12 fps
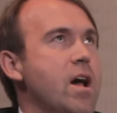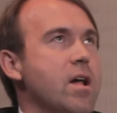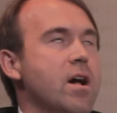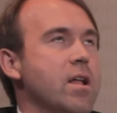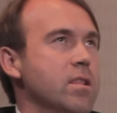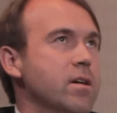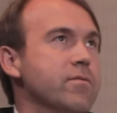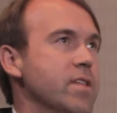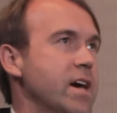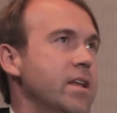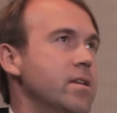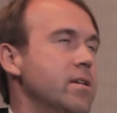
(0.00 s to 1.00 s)
I love
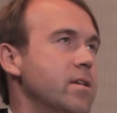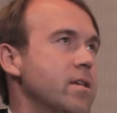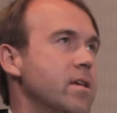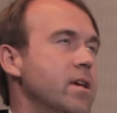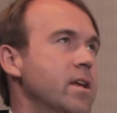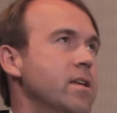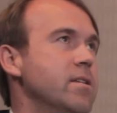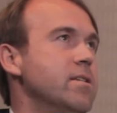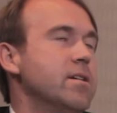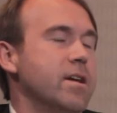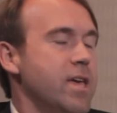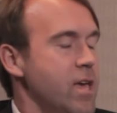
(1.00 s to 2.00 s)
that, and
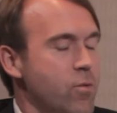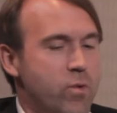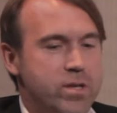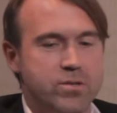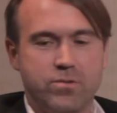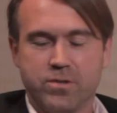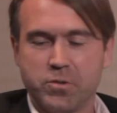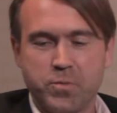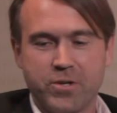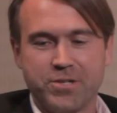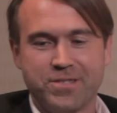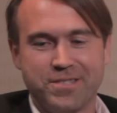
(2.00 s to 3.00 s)
I can't wait to
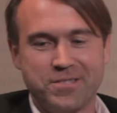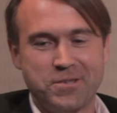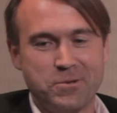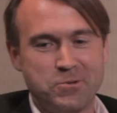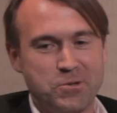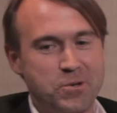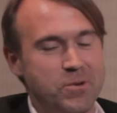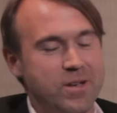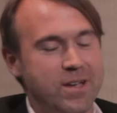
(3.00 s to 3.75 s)
experience this dojo.